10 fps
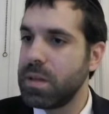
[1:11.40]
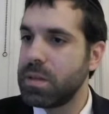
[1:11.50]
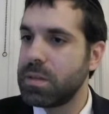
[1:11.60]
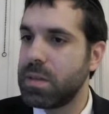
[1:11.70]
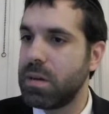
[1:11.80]

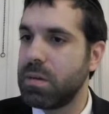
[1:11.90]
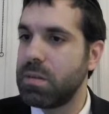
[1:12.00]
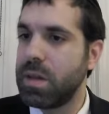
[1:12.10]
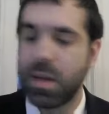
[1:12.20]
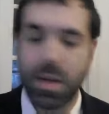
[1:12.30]
So
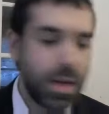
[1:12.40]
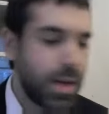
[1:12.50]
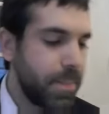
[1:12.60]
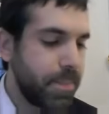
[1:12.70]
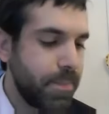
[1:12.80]
the
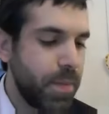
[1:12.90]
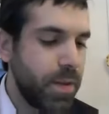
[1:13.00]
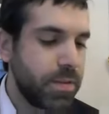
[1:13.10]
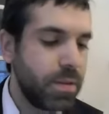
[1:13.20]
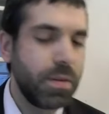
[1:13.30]
um,
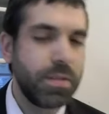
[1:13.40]
so our